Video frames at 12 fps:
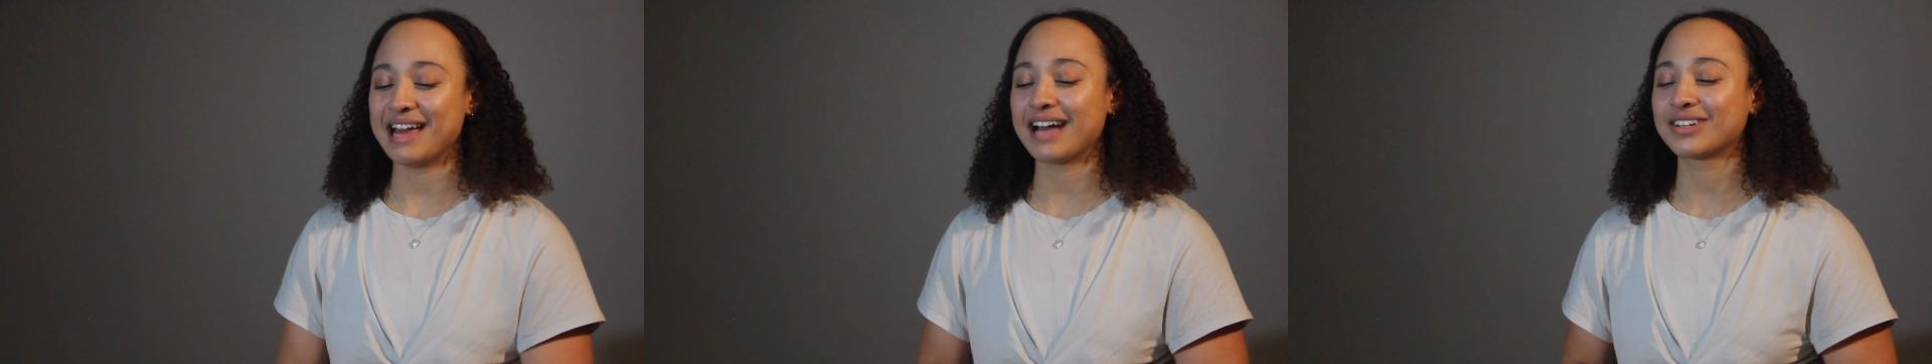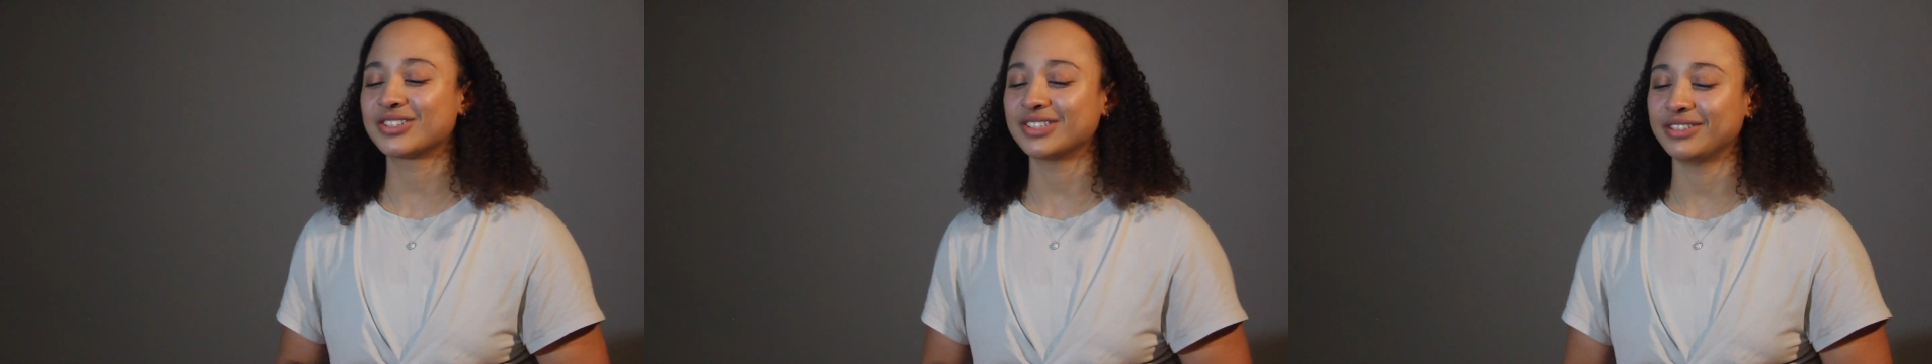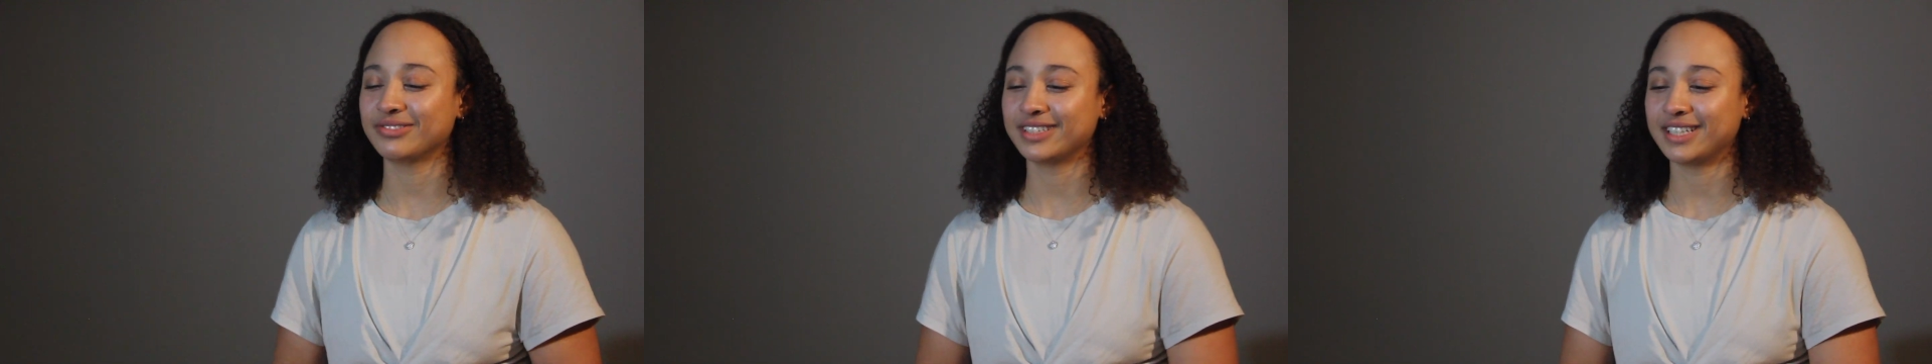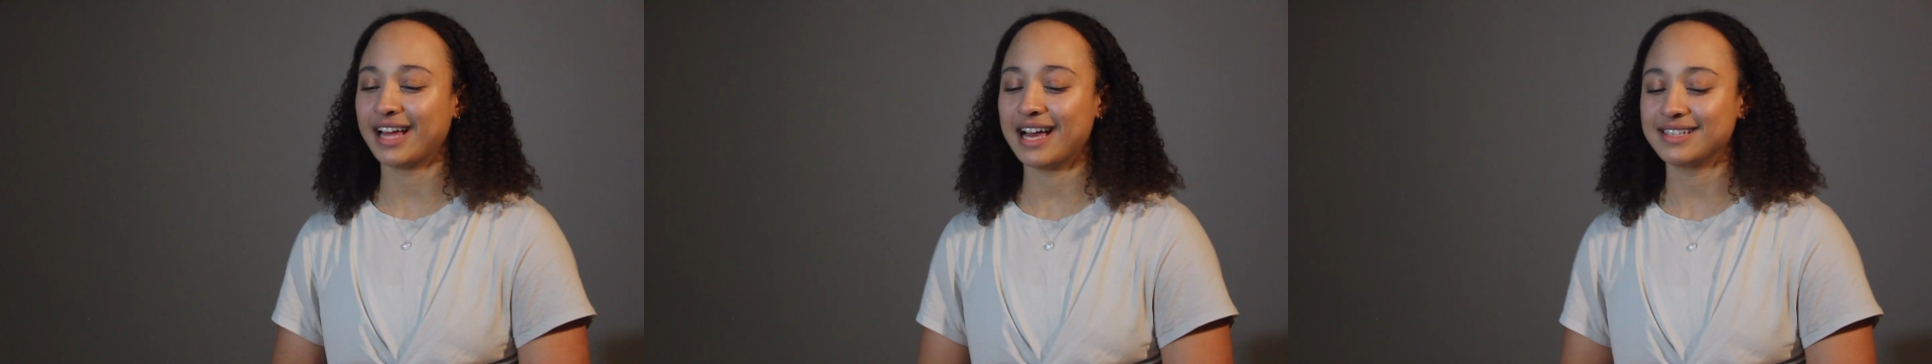actually
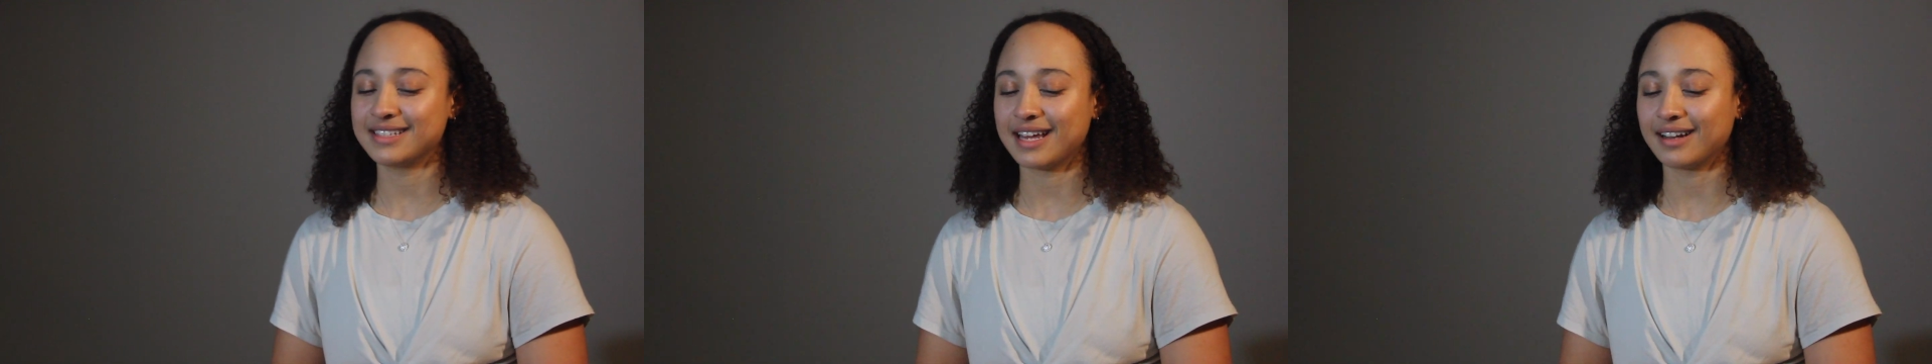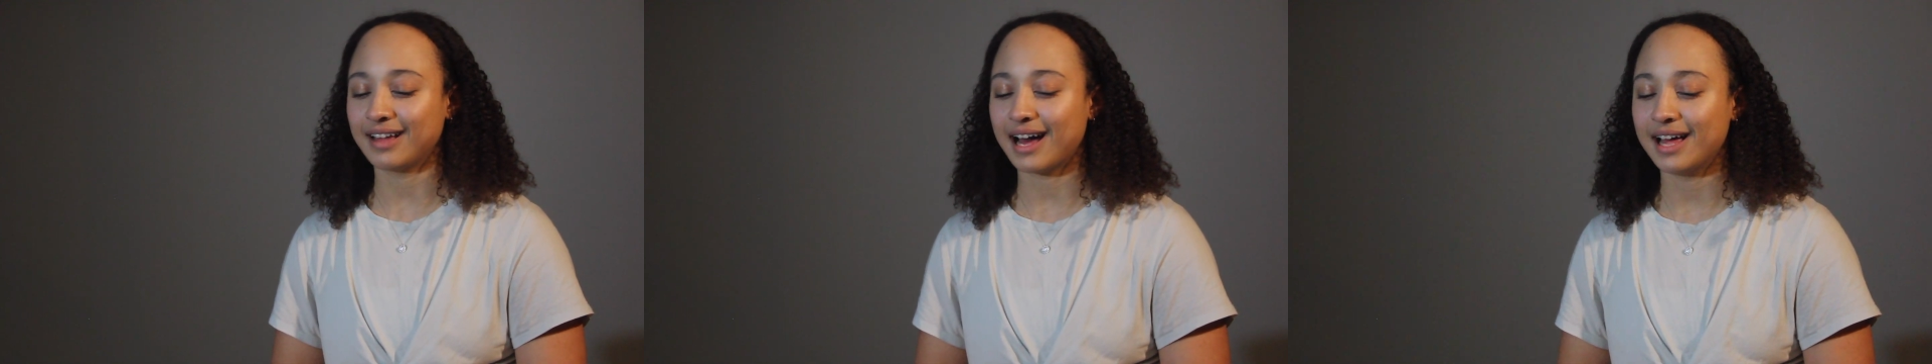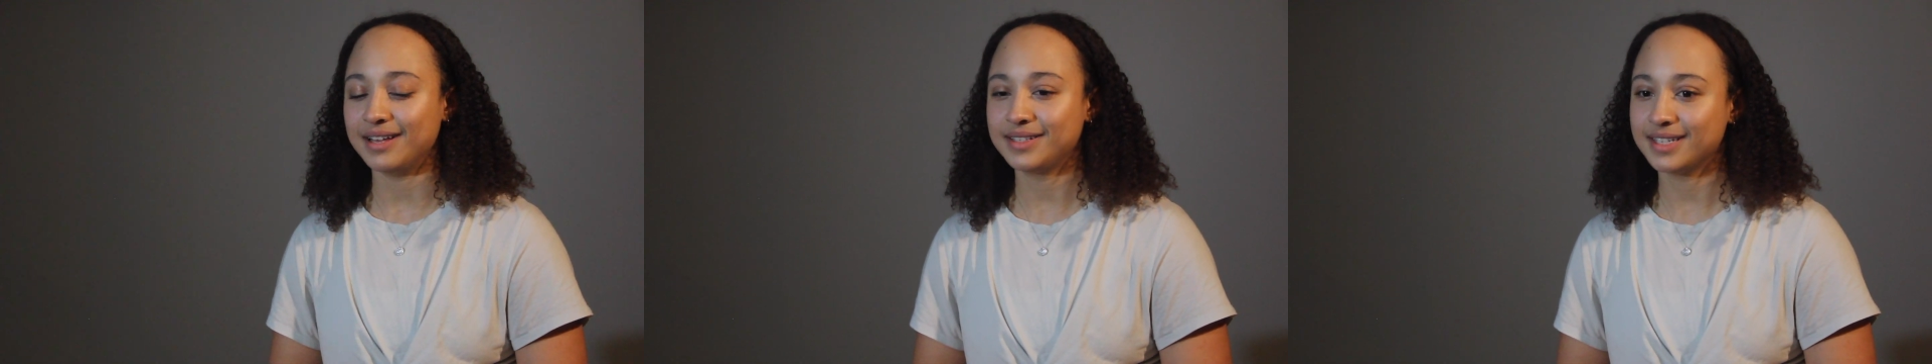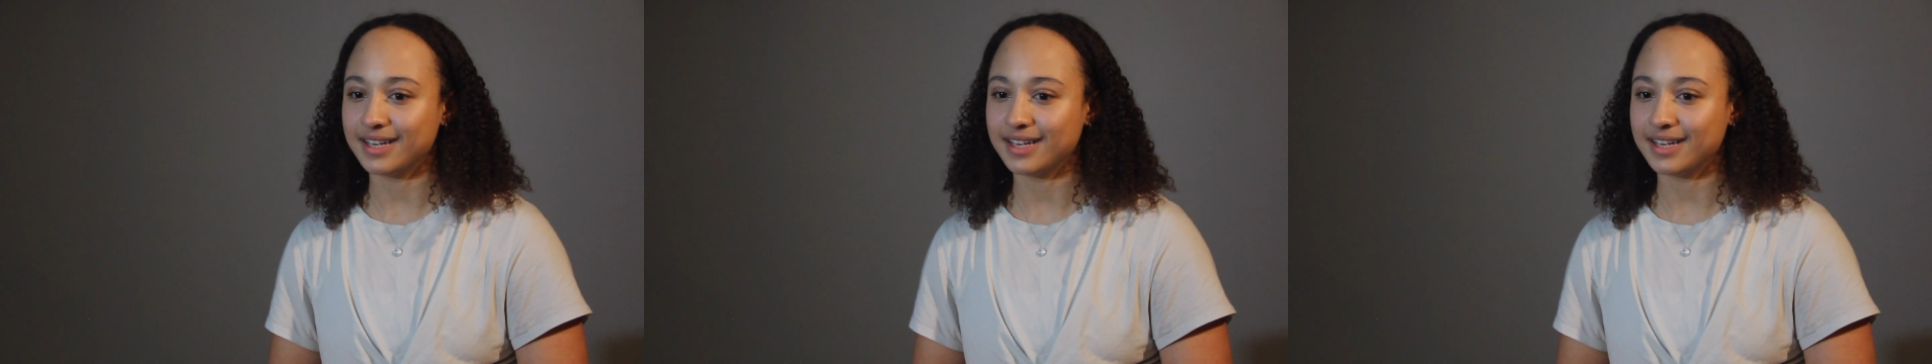realized that a lot